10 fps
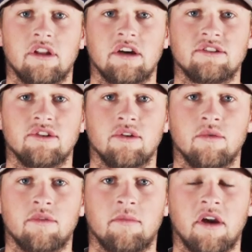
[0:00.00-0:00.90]
last year
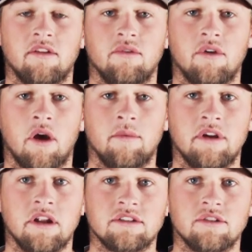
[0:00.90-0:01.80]
with Mike Neu coming
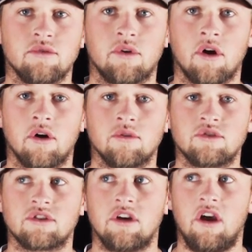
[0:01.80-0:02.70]
in as a new
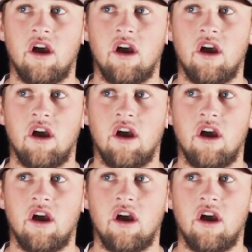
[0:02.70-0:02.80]
coach.